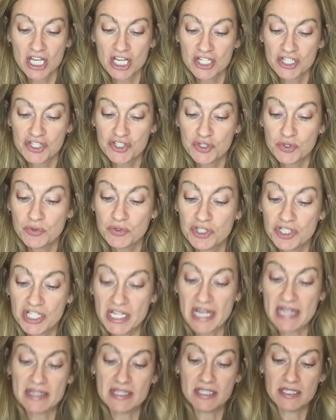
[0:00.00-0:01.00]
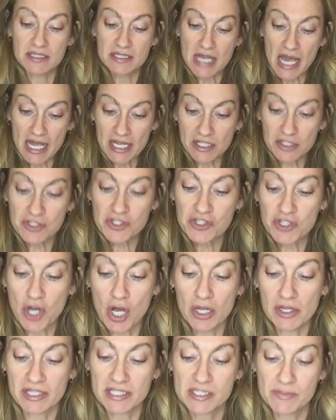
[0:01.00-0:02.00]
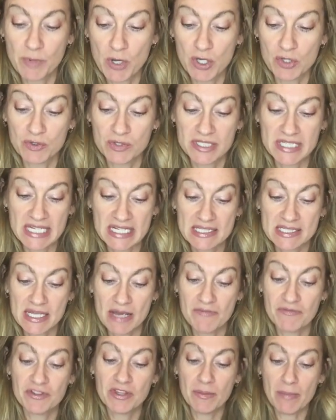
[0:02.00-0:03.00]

Soon she had the entire skull exposed, except for the